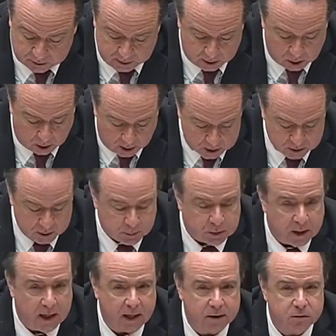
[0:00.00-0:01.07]
costly
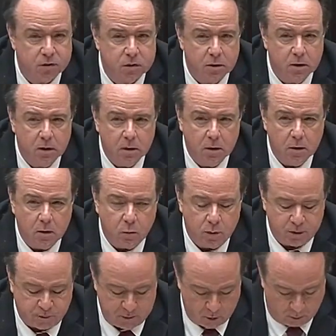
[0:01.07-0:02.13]
plans with
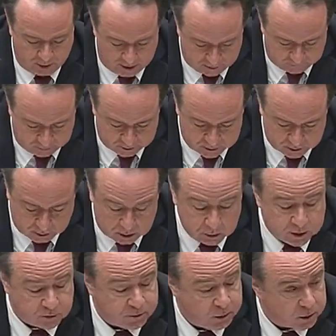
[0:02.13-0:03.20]
fewer benefits,
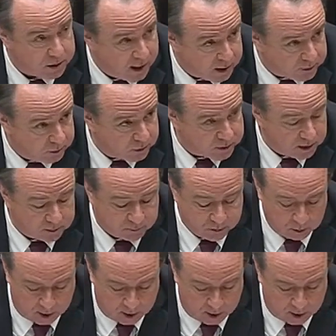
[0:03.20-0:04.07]
including fewer doctors and fewer